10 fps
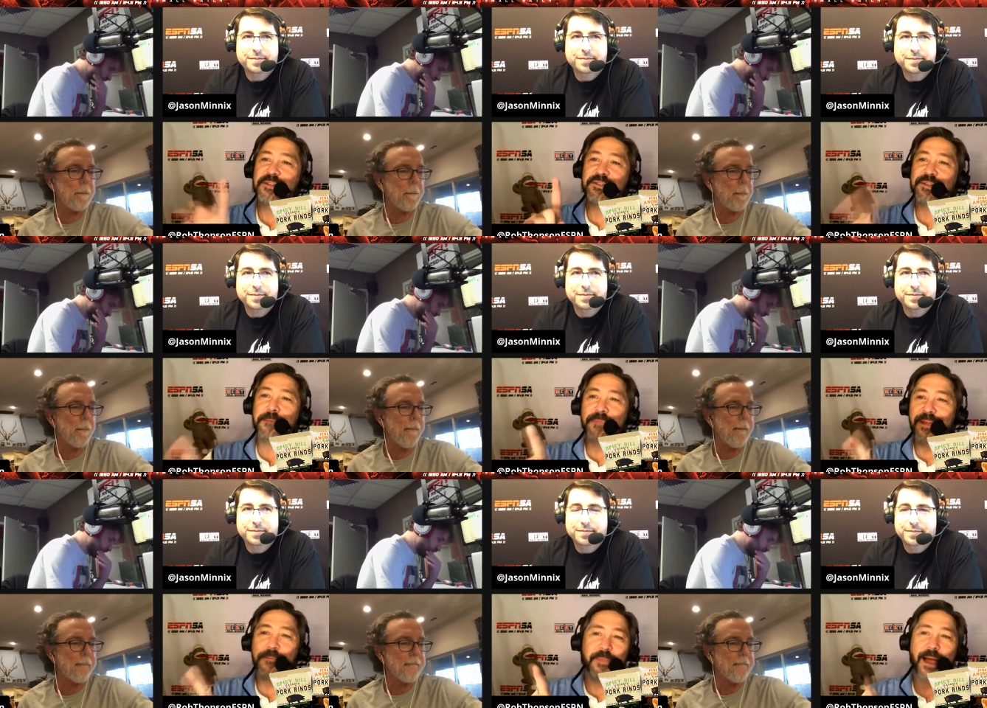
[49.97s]
Speaker 1: this is
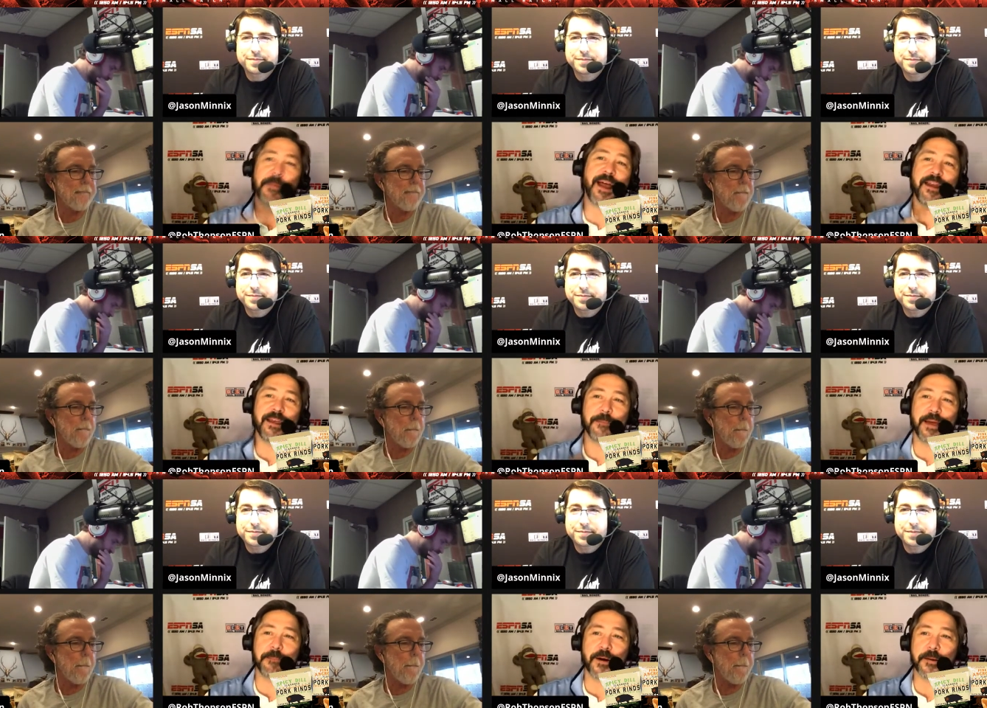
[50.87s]
something I'm an
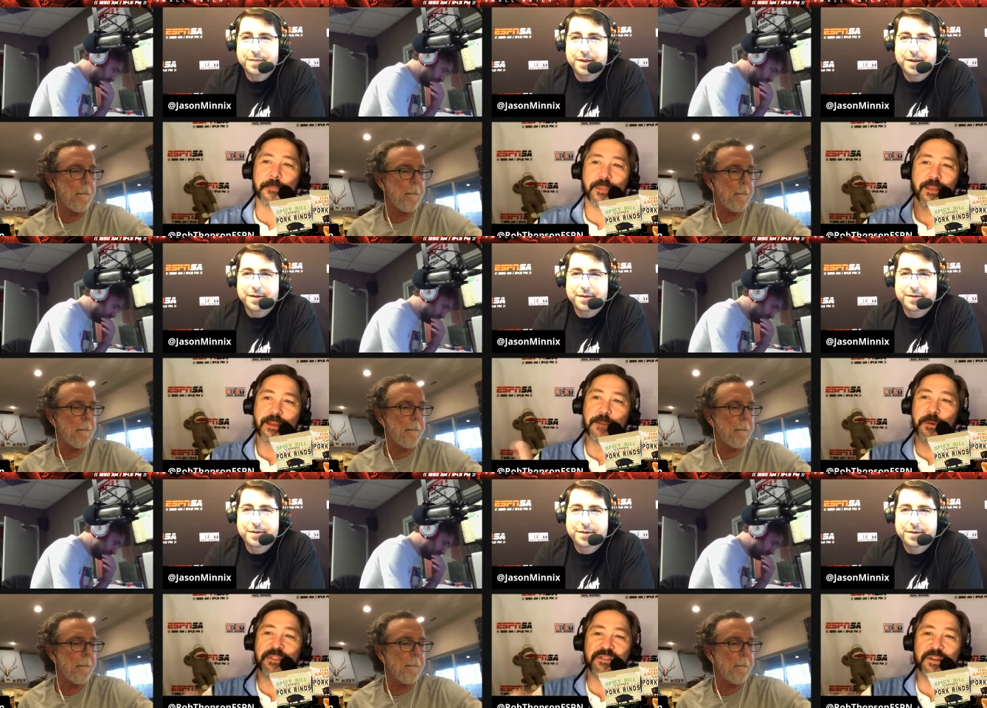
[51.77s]
idea man, Mark.
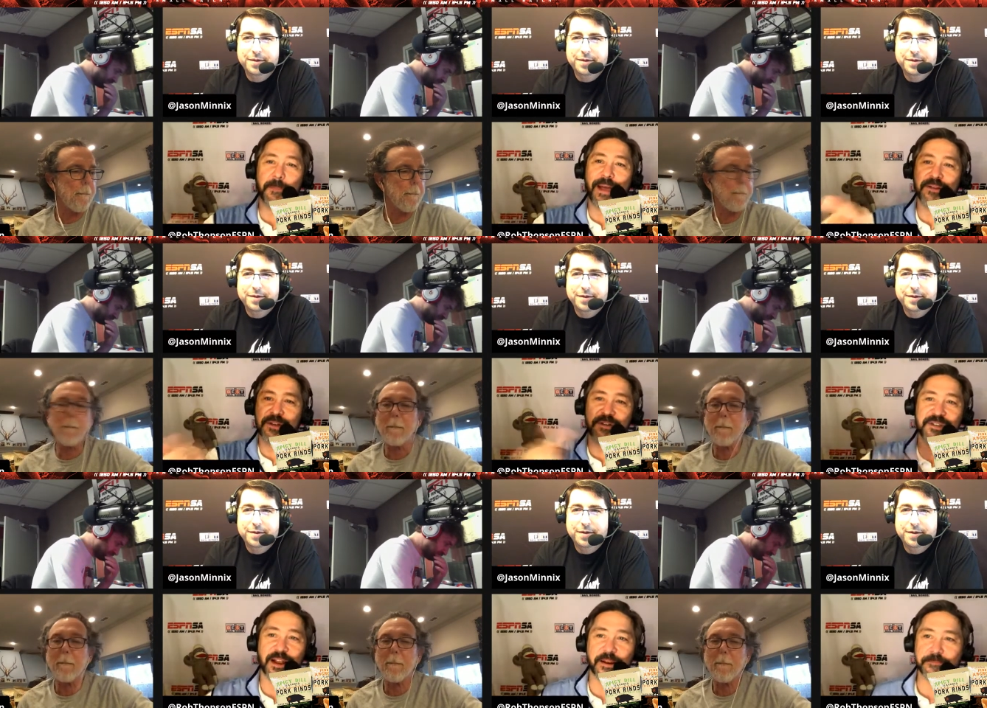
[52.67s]
You need to put this in a bag
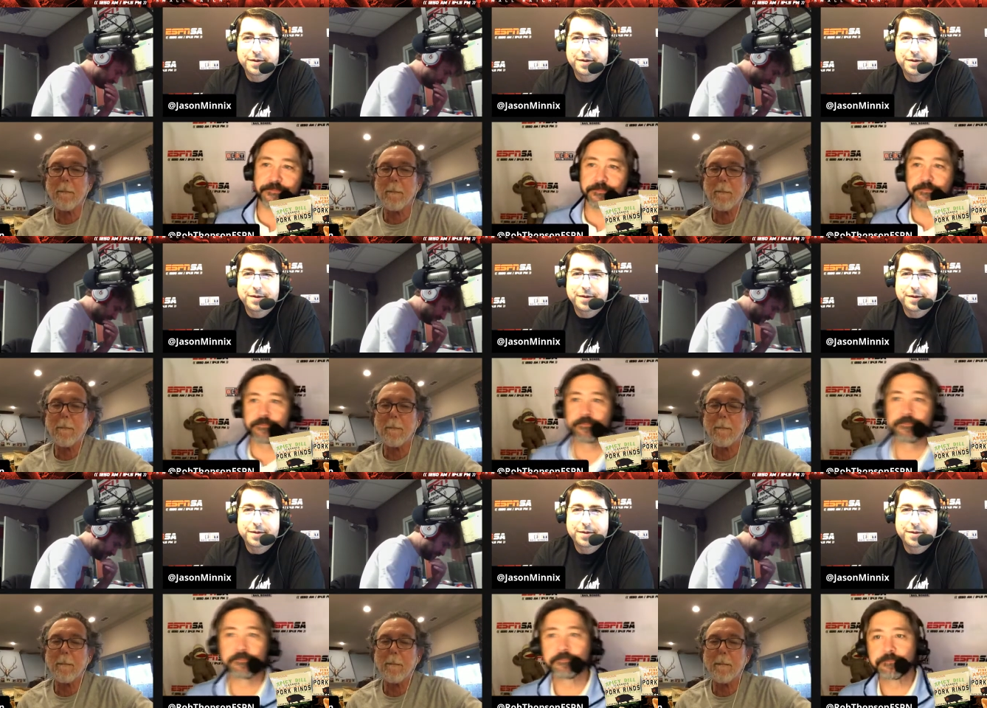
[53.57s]
and start selling it.
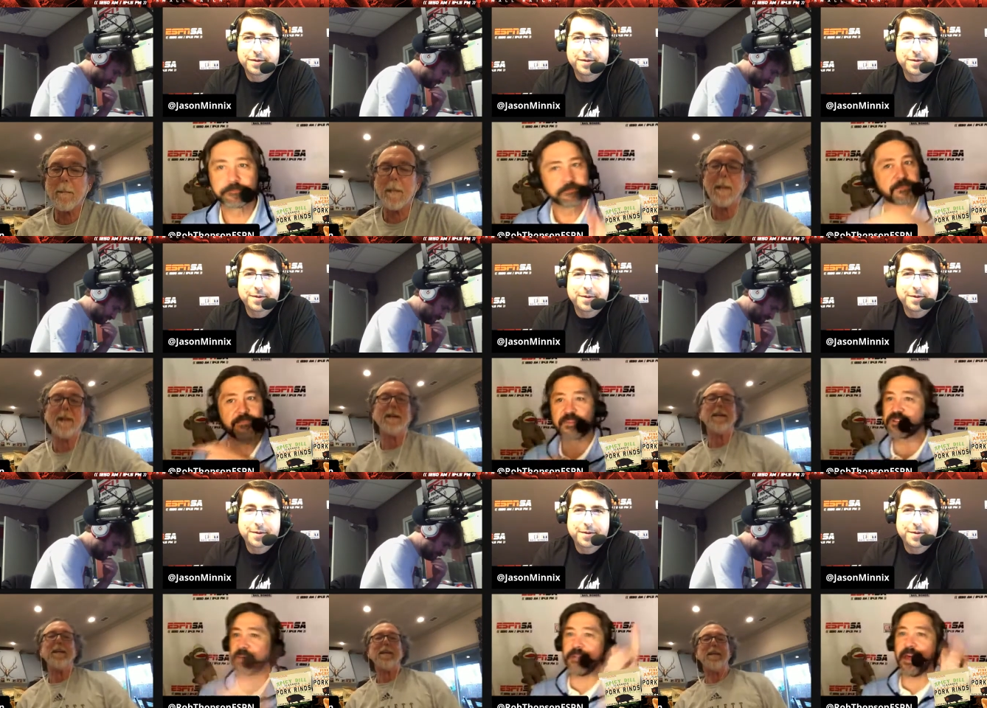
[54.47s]

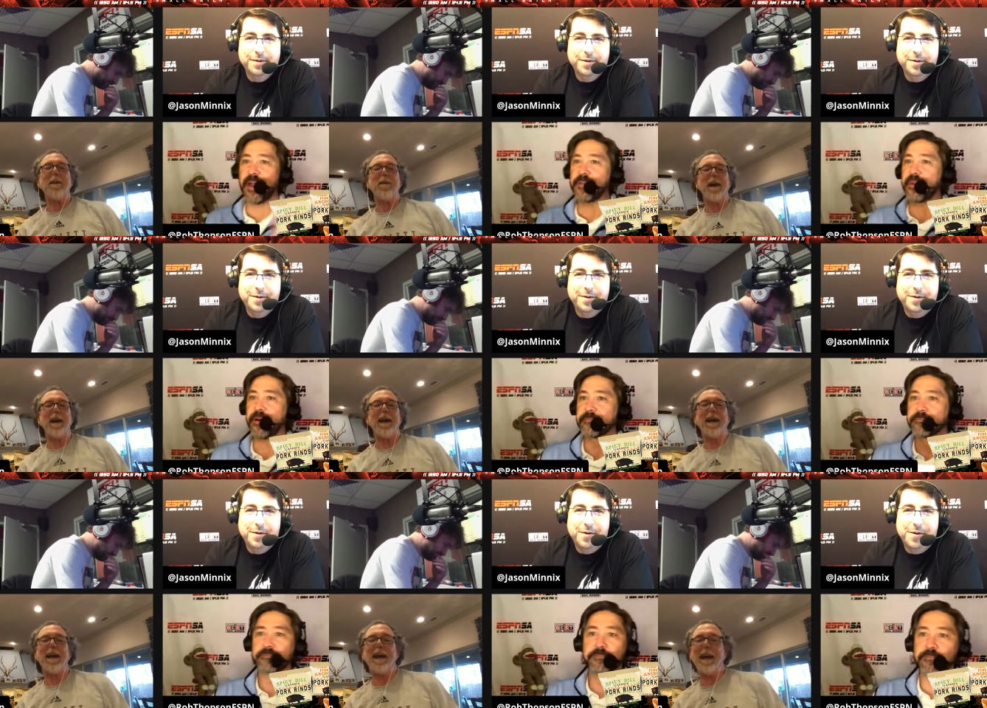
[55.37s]
Speaker 2: Just throwing that out you
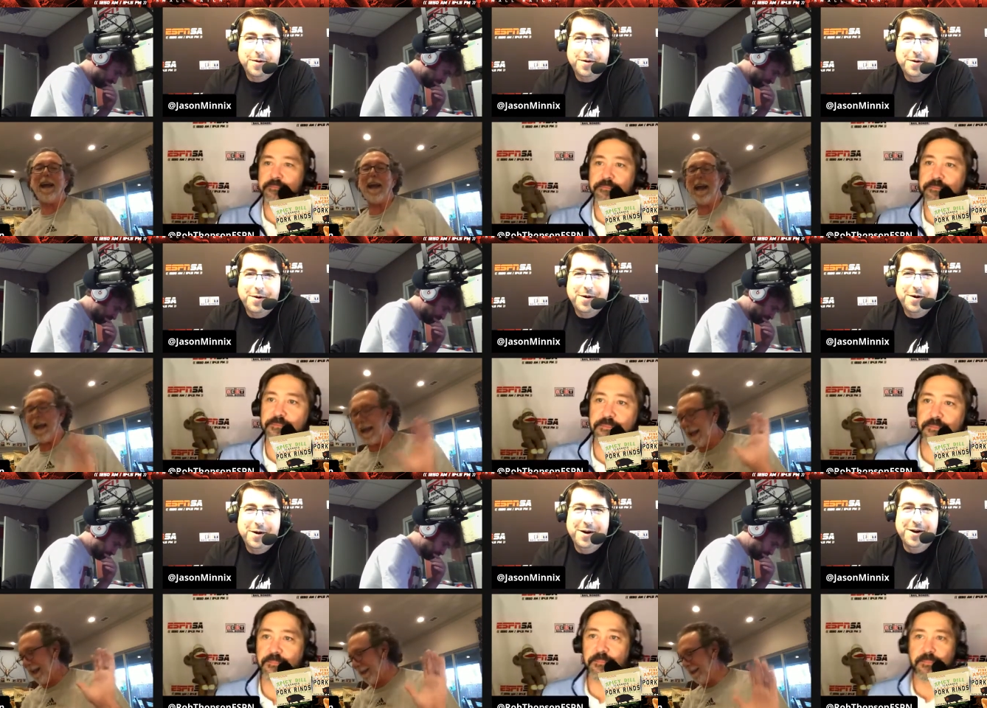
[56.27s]
there. Know, I,
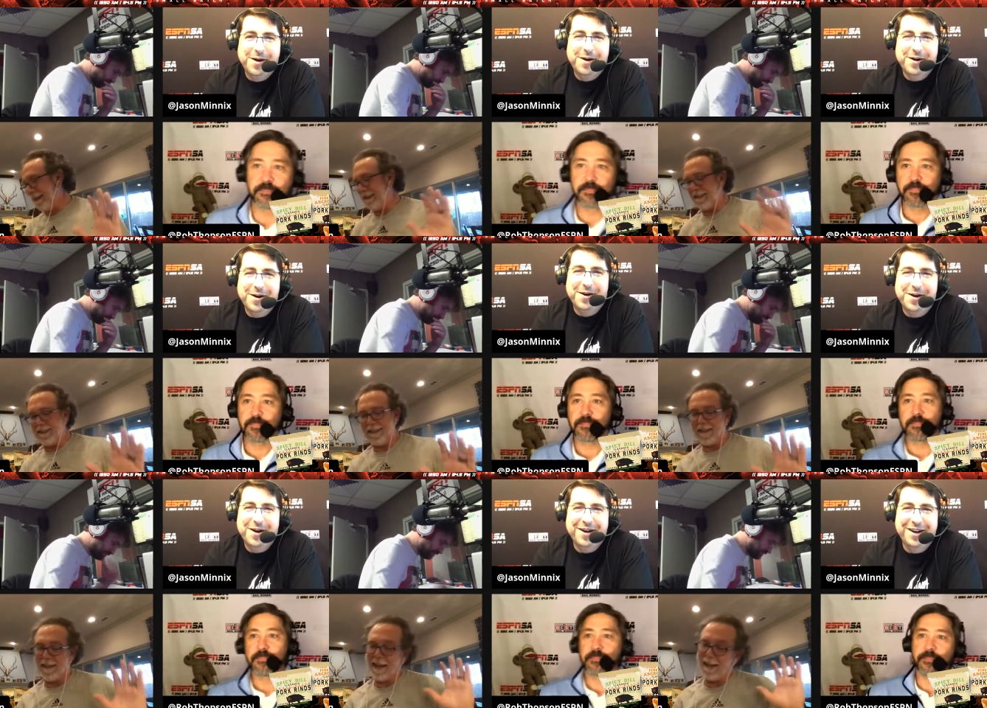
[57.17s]

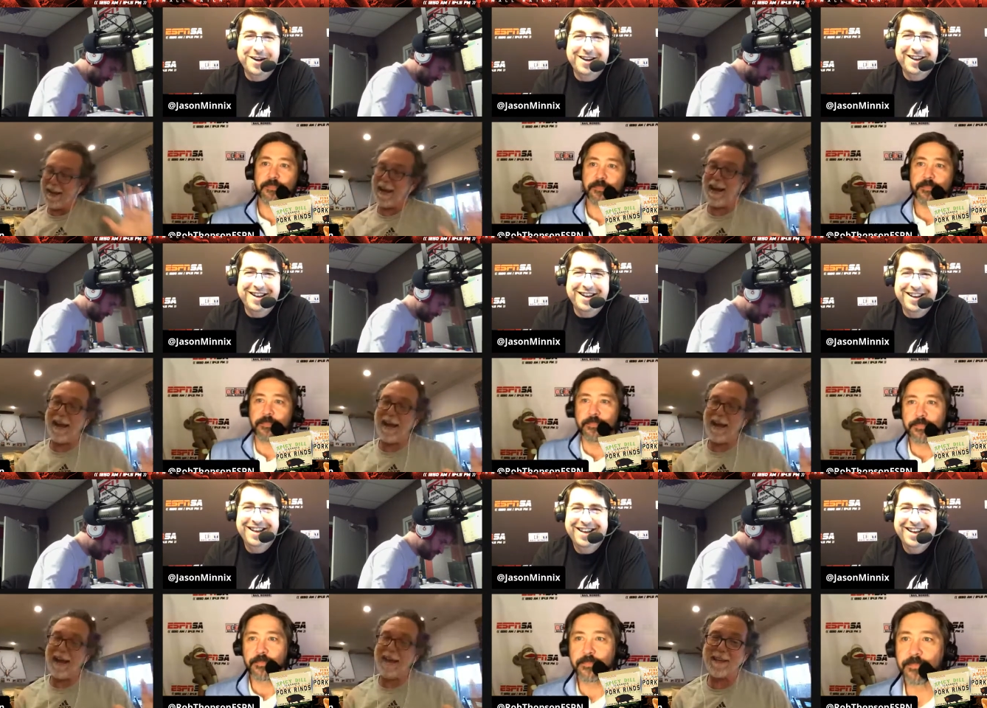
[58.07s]
I,
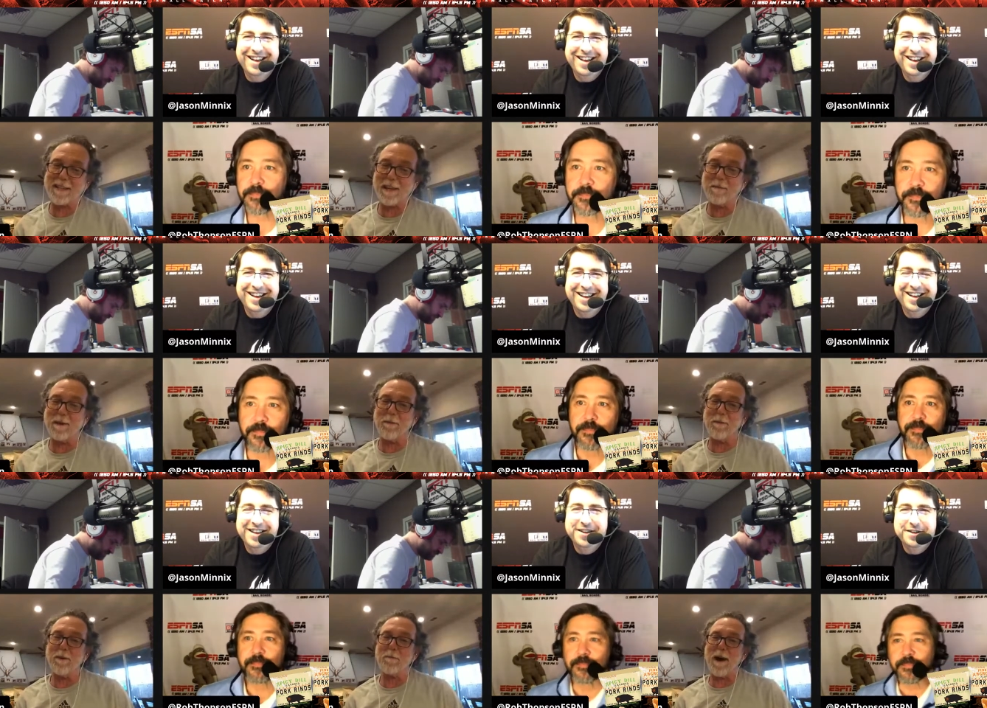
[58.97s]
I, I, think
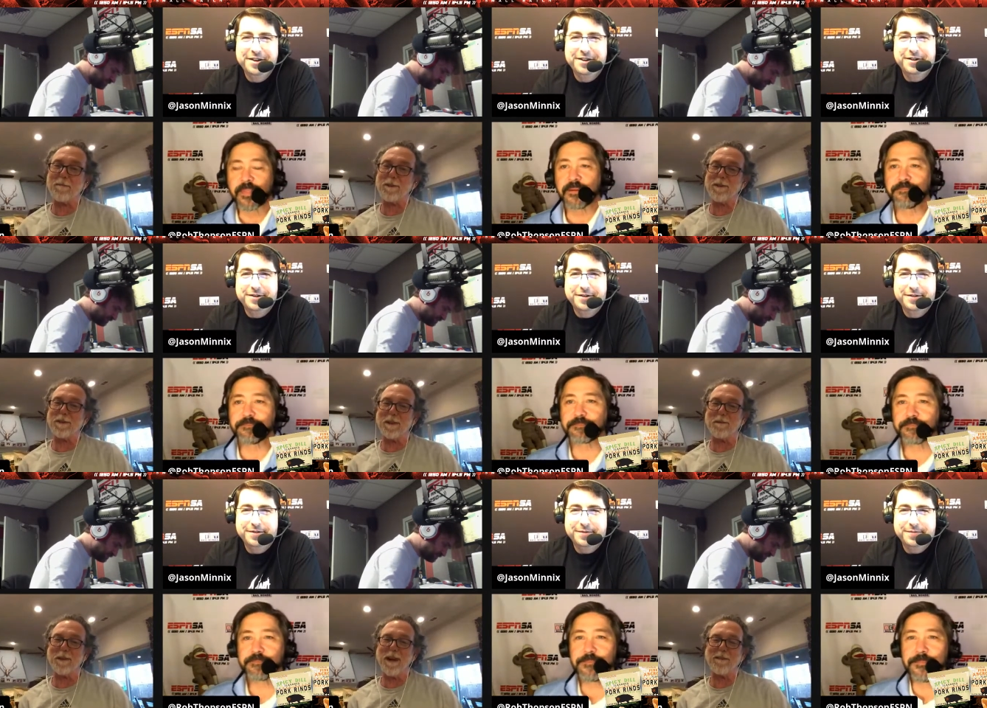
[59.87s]
that's going to be a real
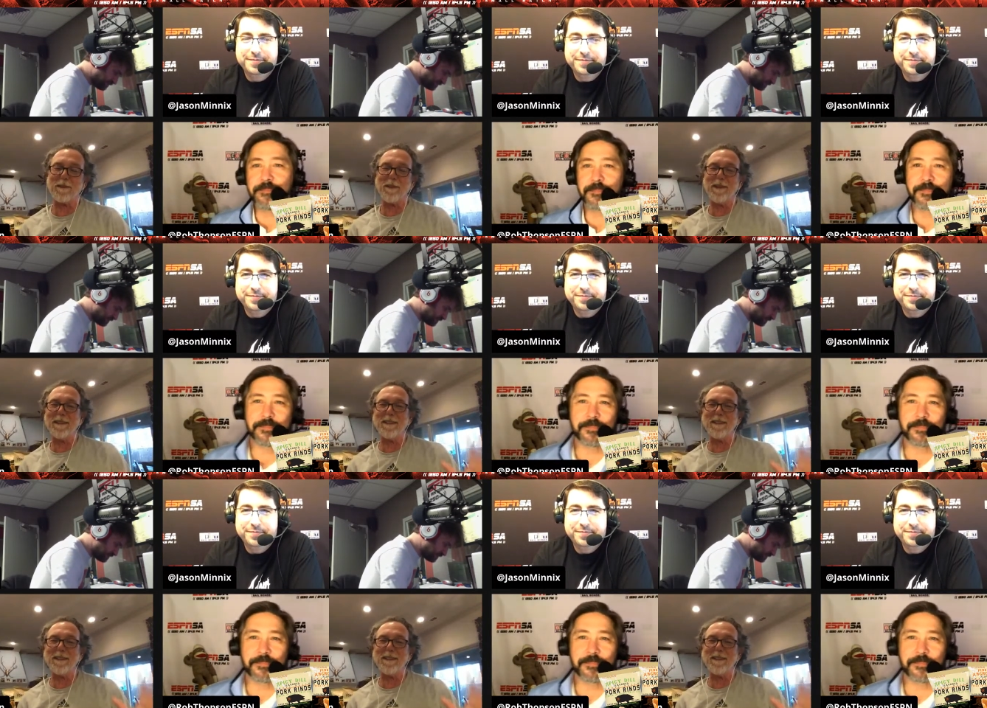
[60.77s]
popular sentiment